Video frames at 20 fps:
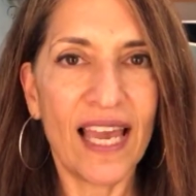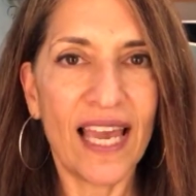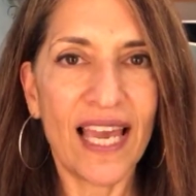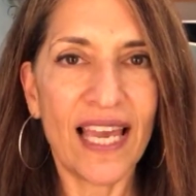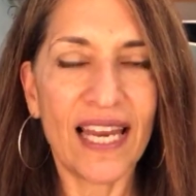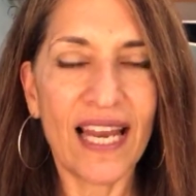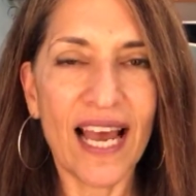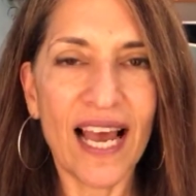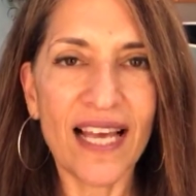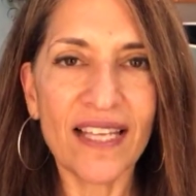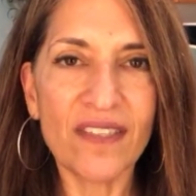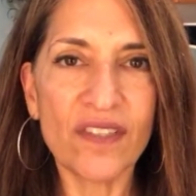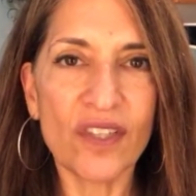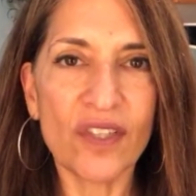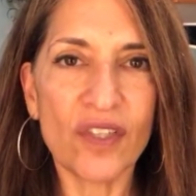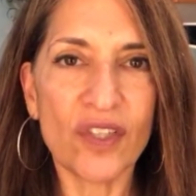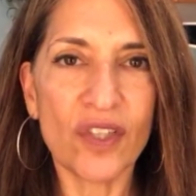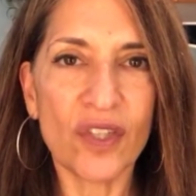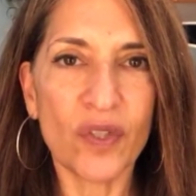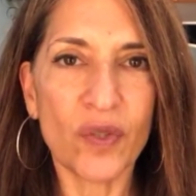It has to
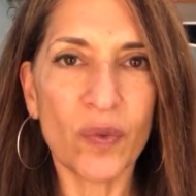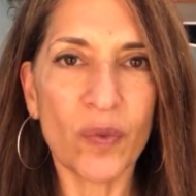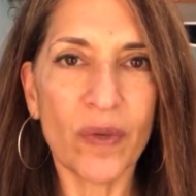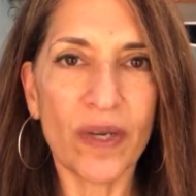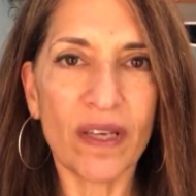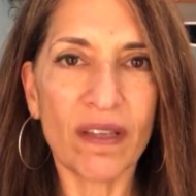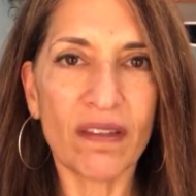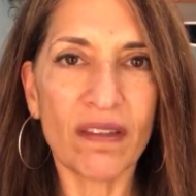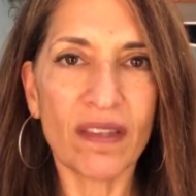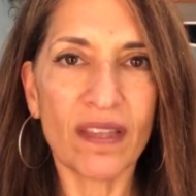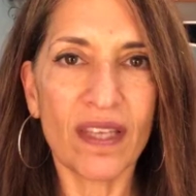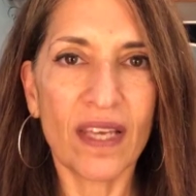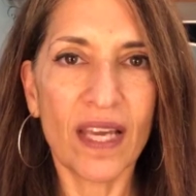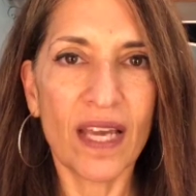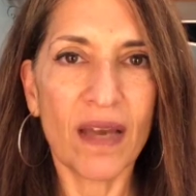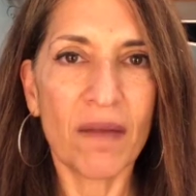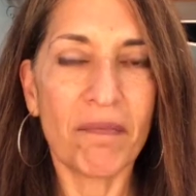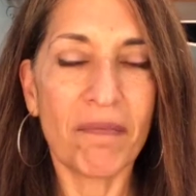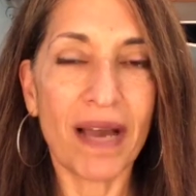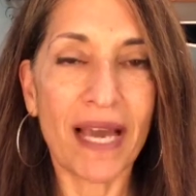do with
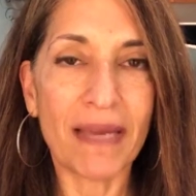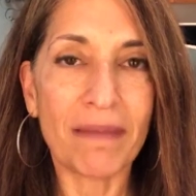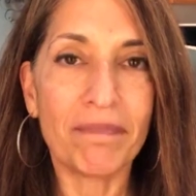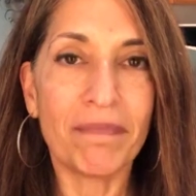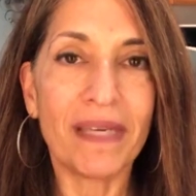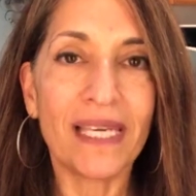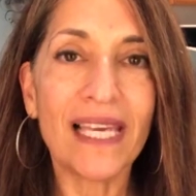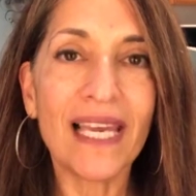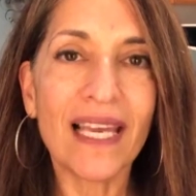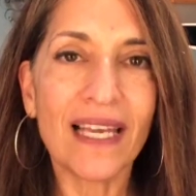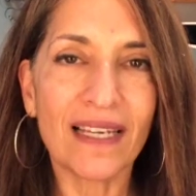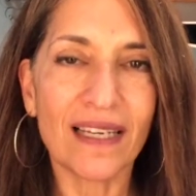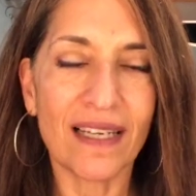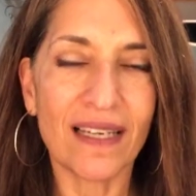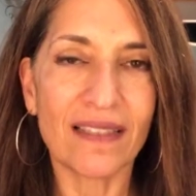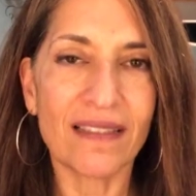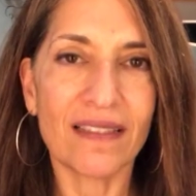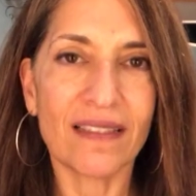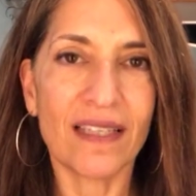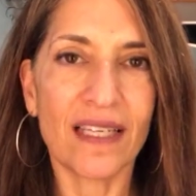my
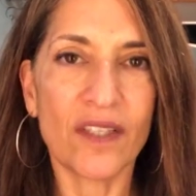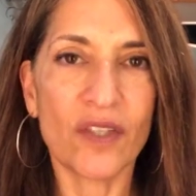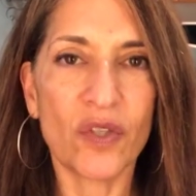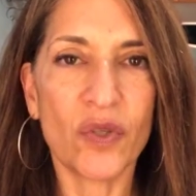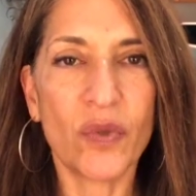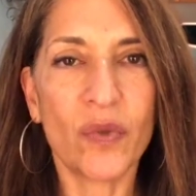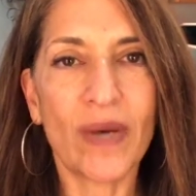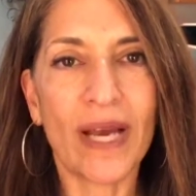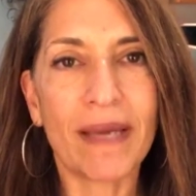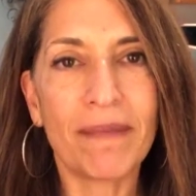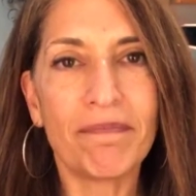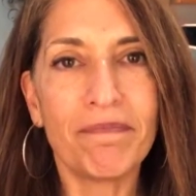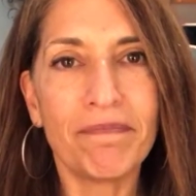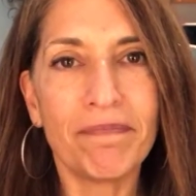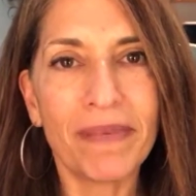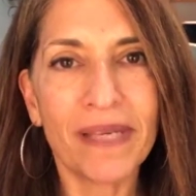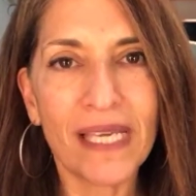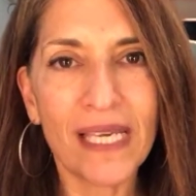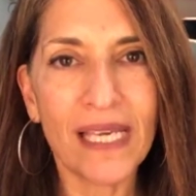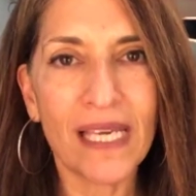beingness. It's who I
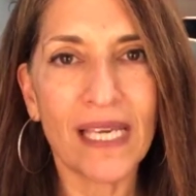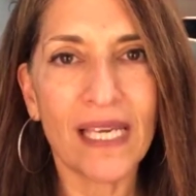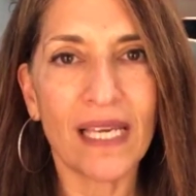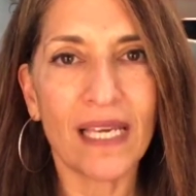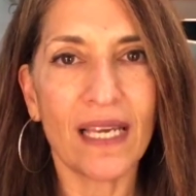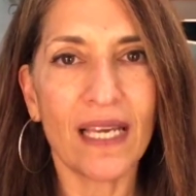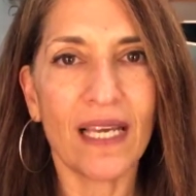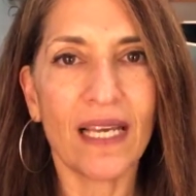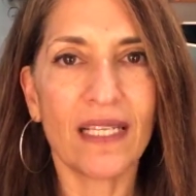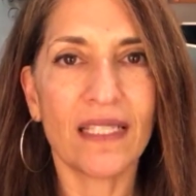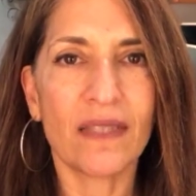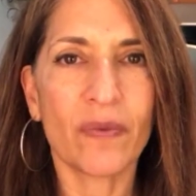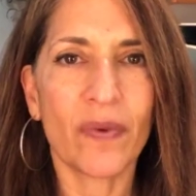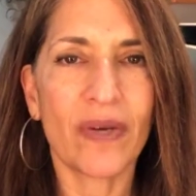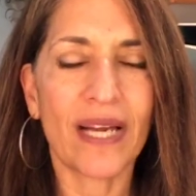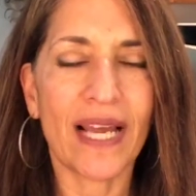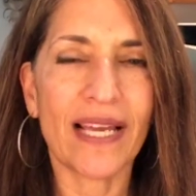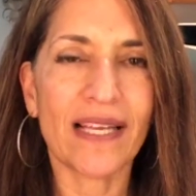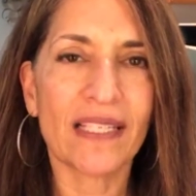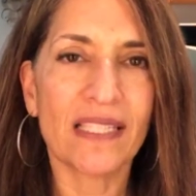be. It's
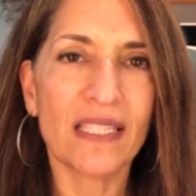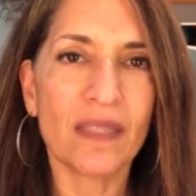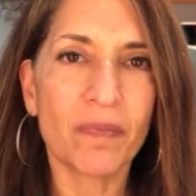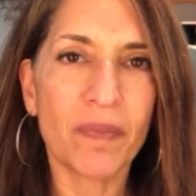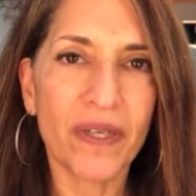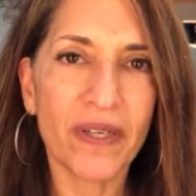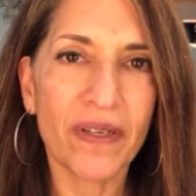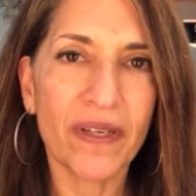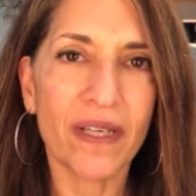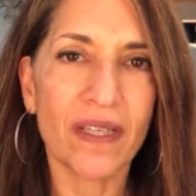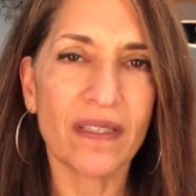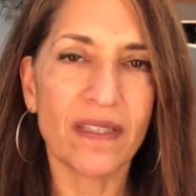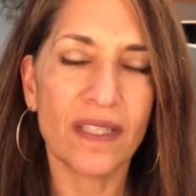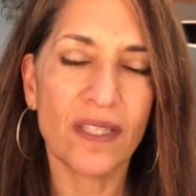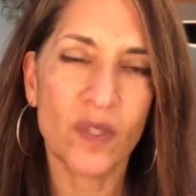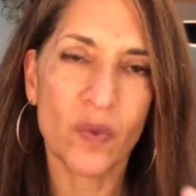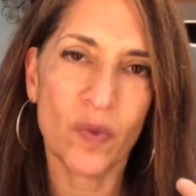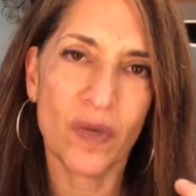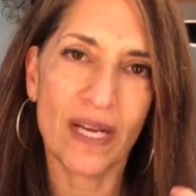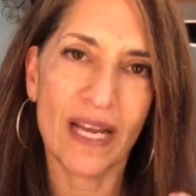what I experience.
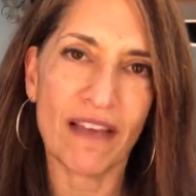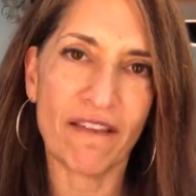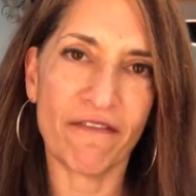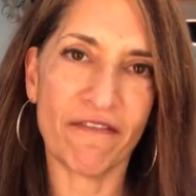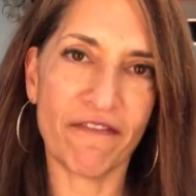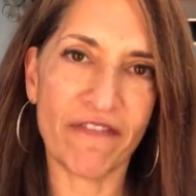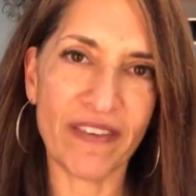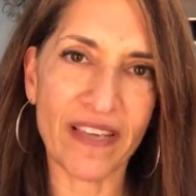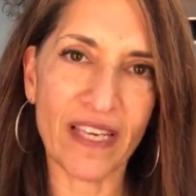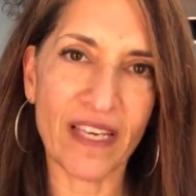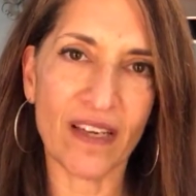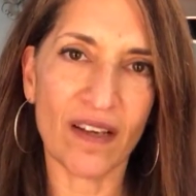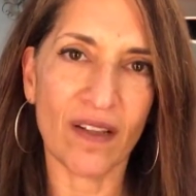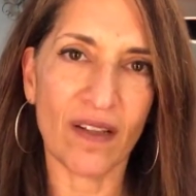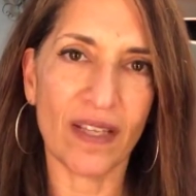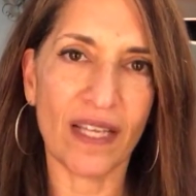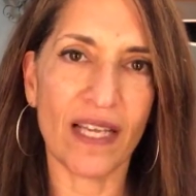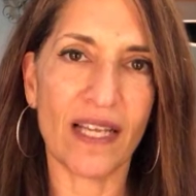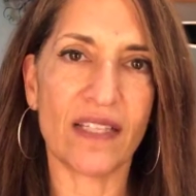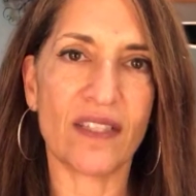It's what I
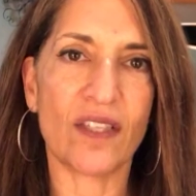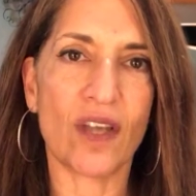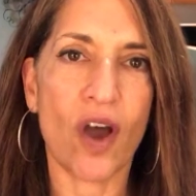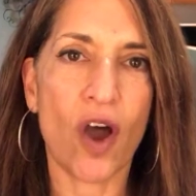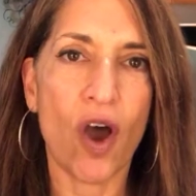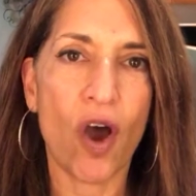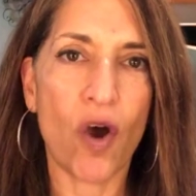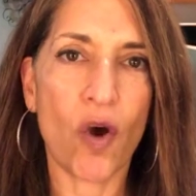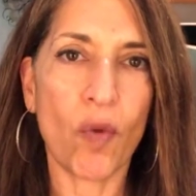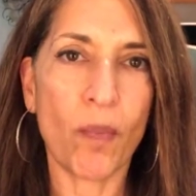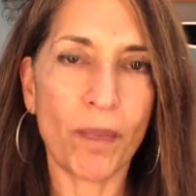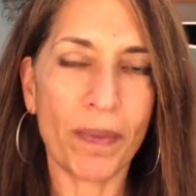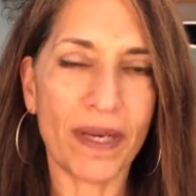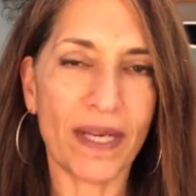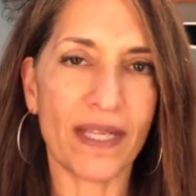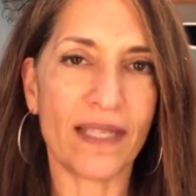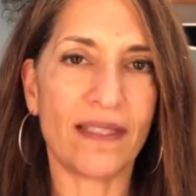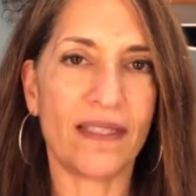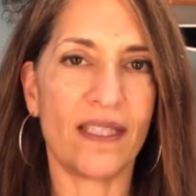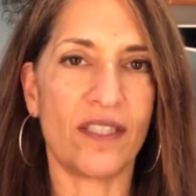feel. It's
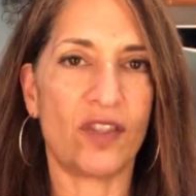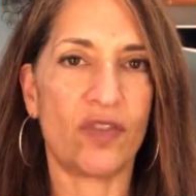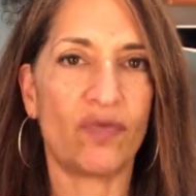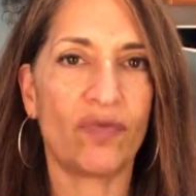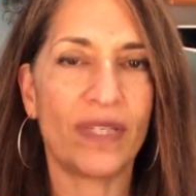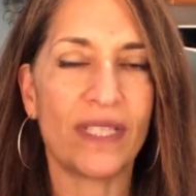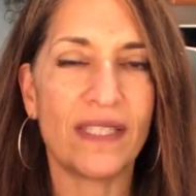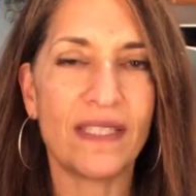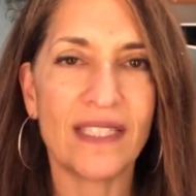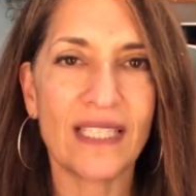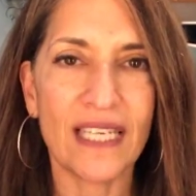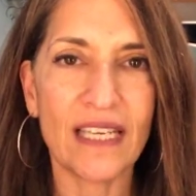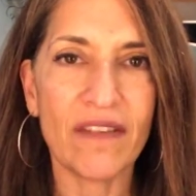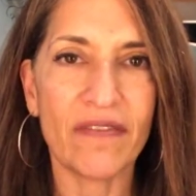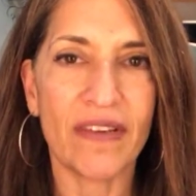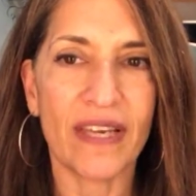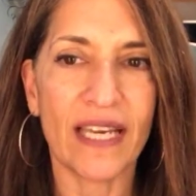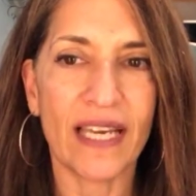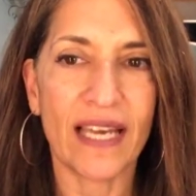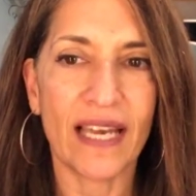openness. It's
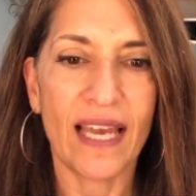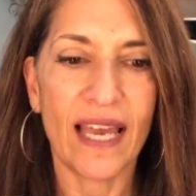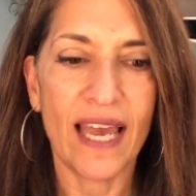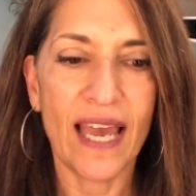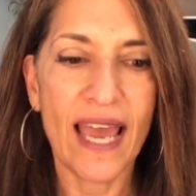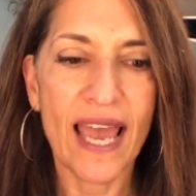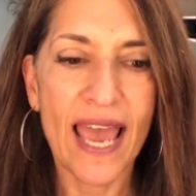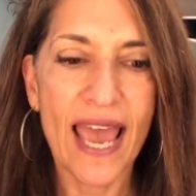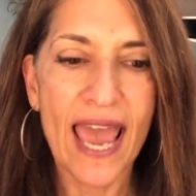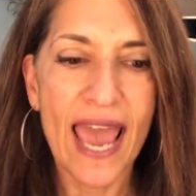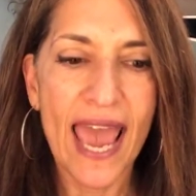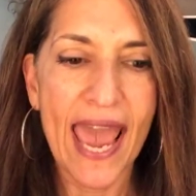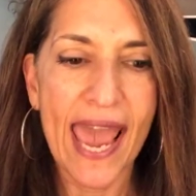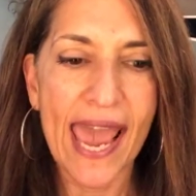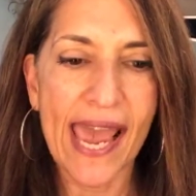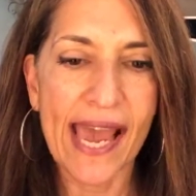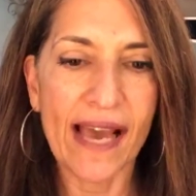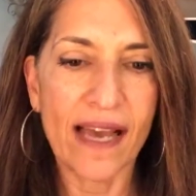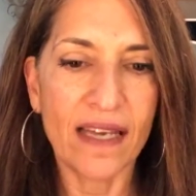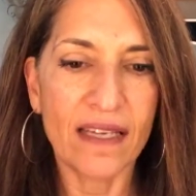receiving.
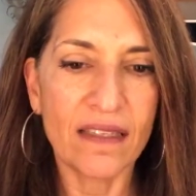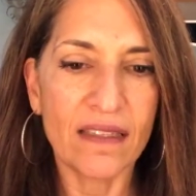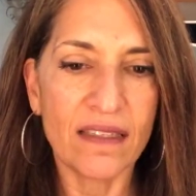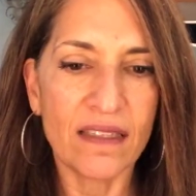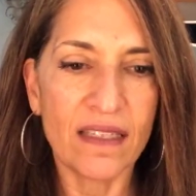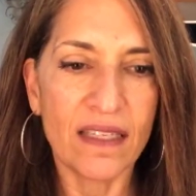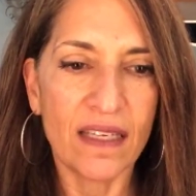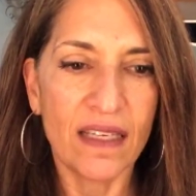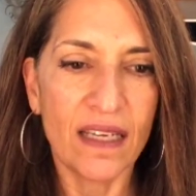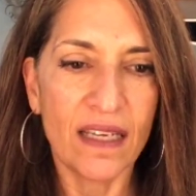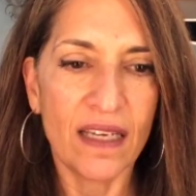And